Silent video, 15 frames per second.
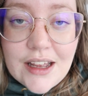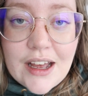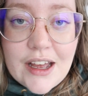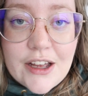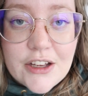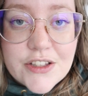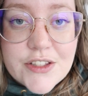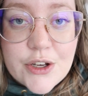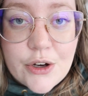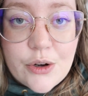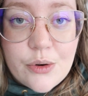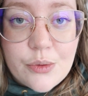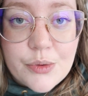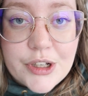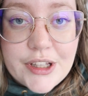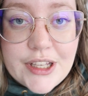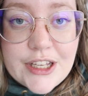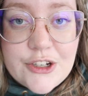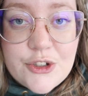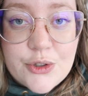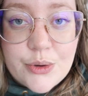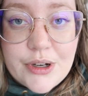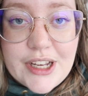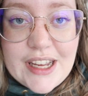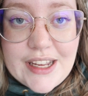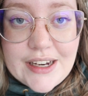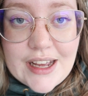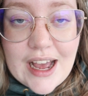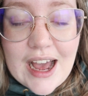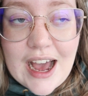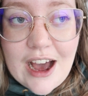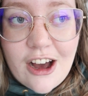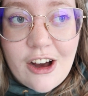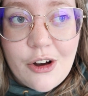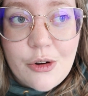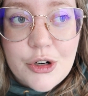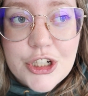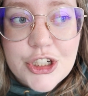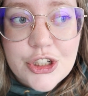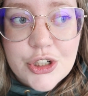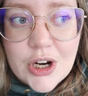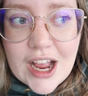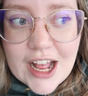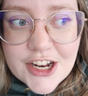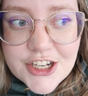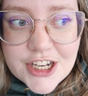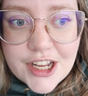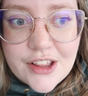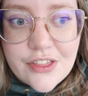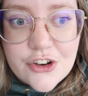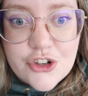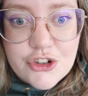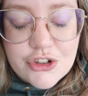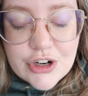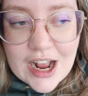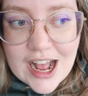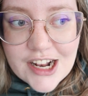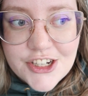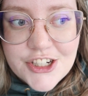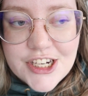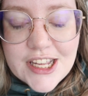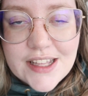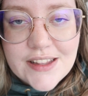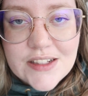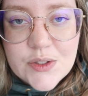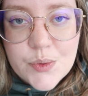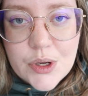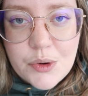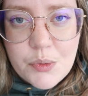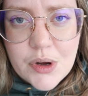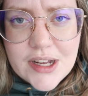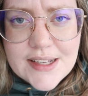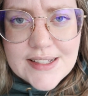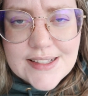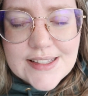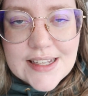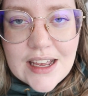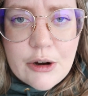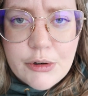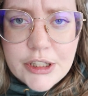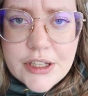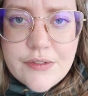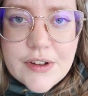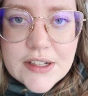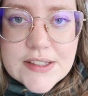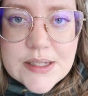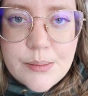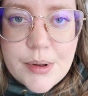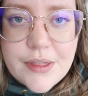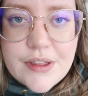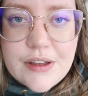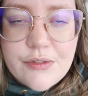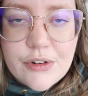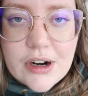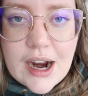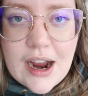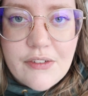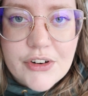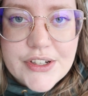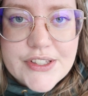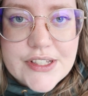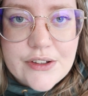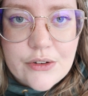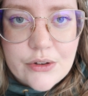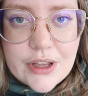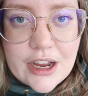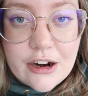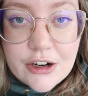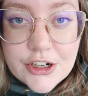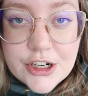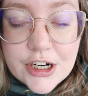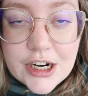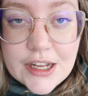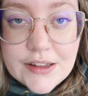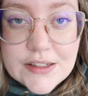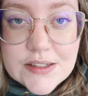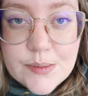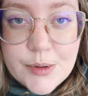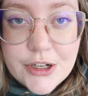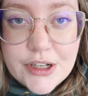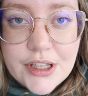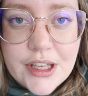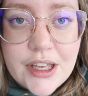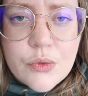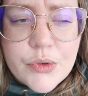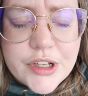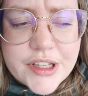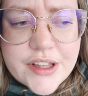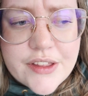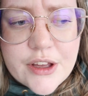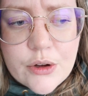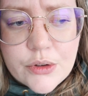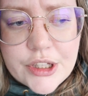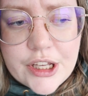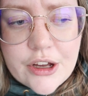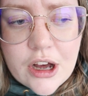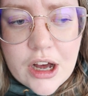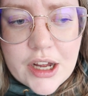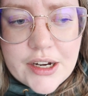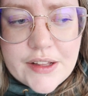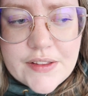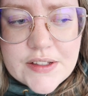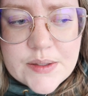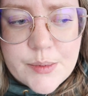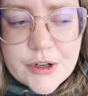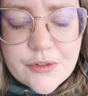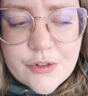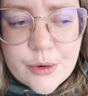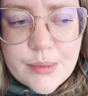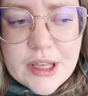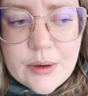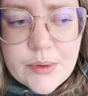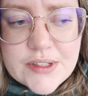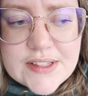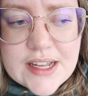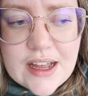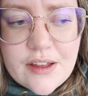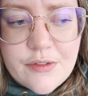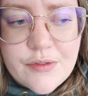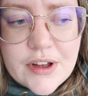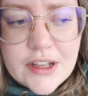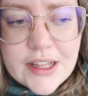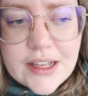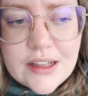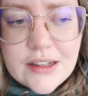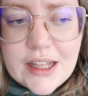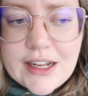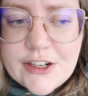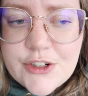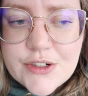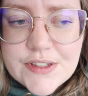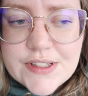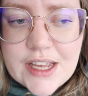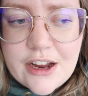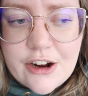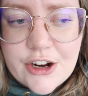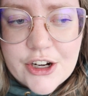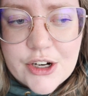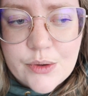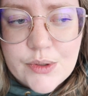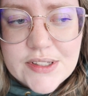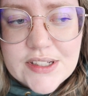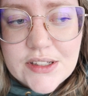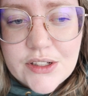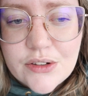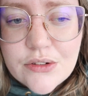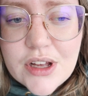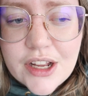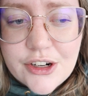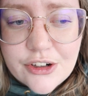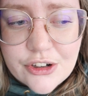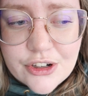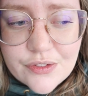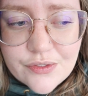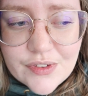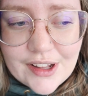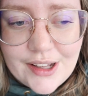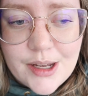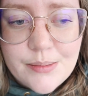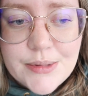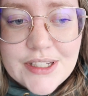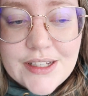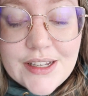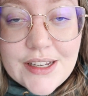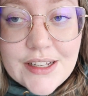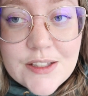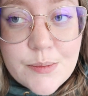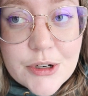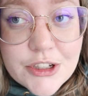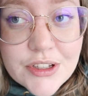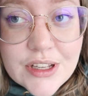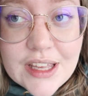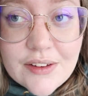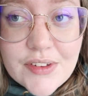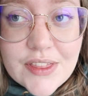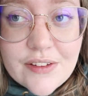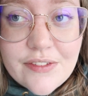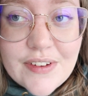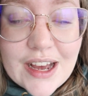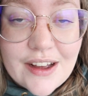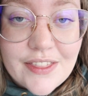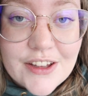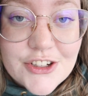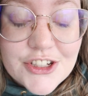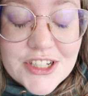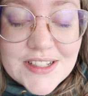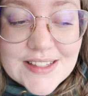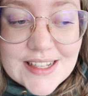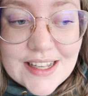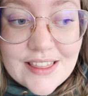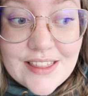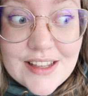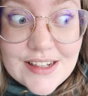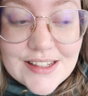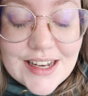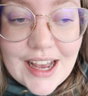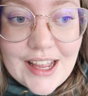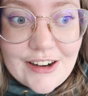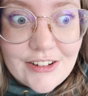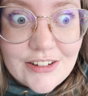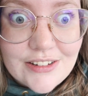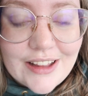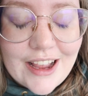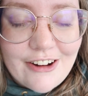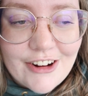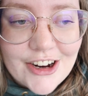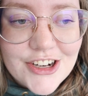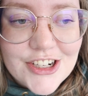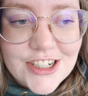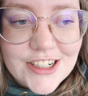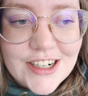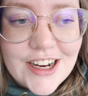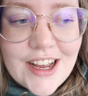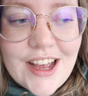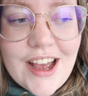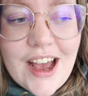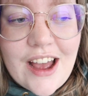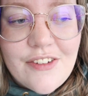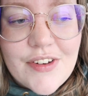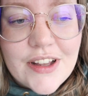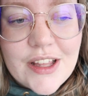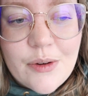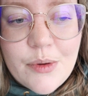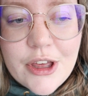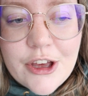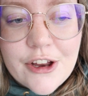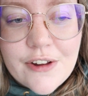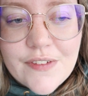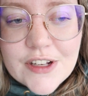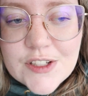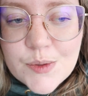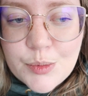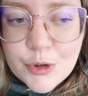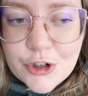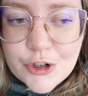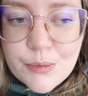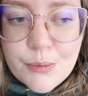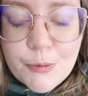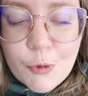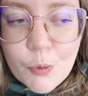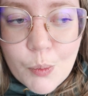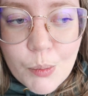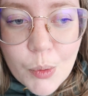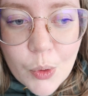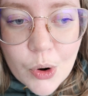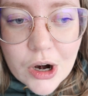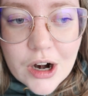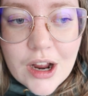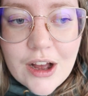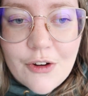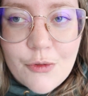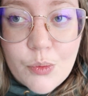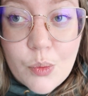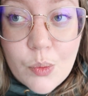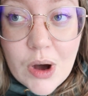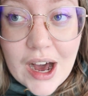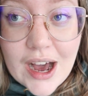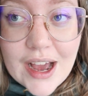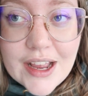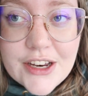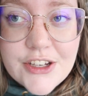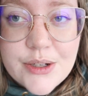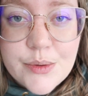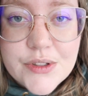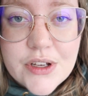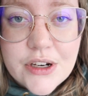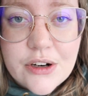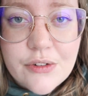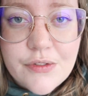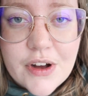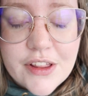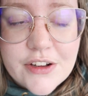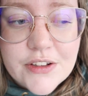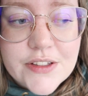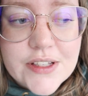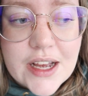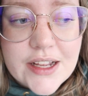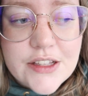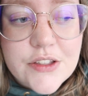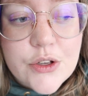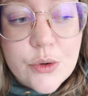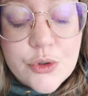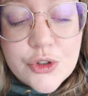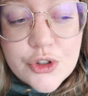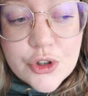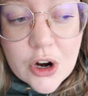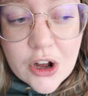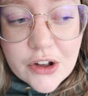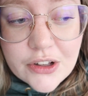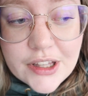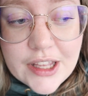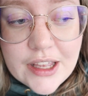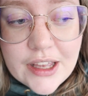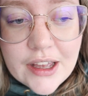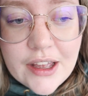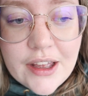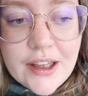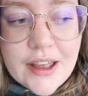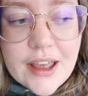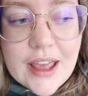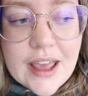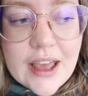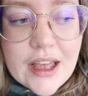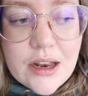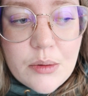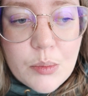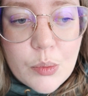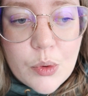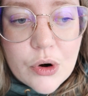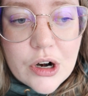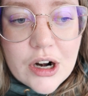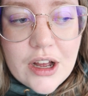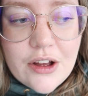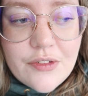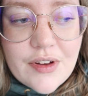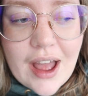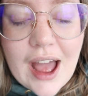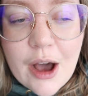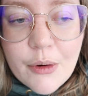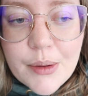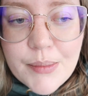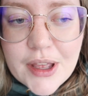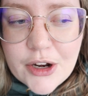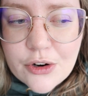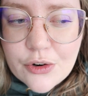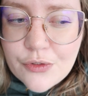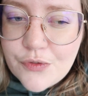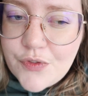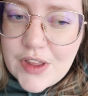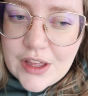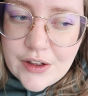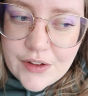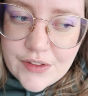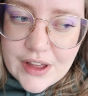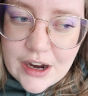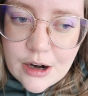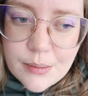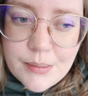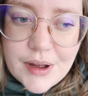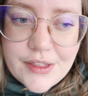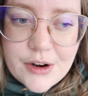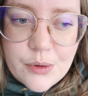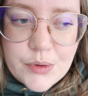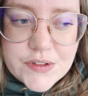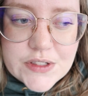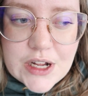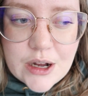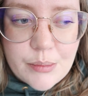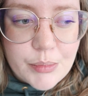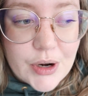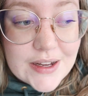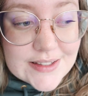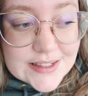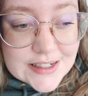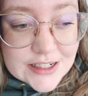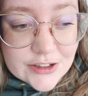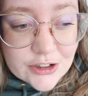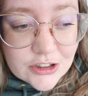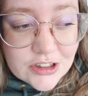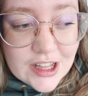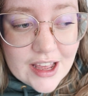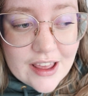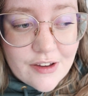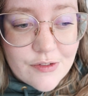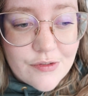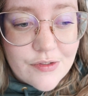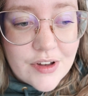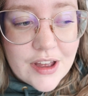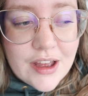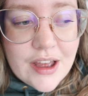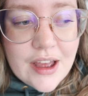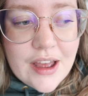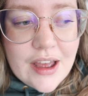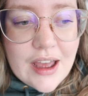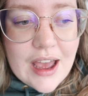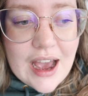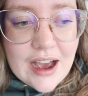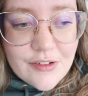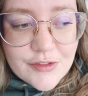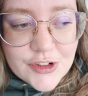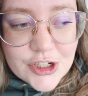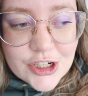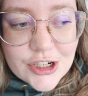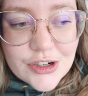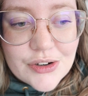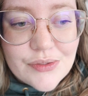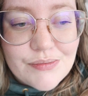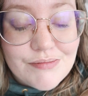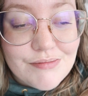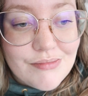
I also really enjoyed how tragic the tragedy in this one was. I really felt sympathy for every single character in this book. Really, the only con in this book for me was that I felt like Electra's character was a little underdeveloped, especially given the fact that she's like the title character. I felt like we could have explored more of why she was on her father's side so strongly, and more of how it made her feel that her mother was not present in her life after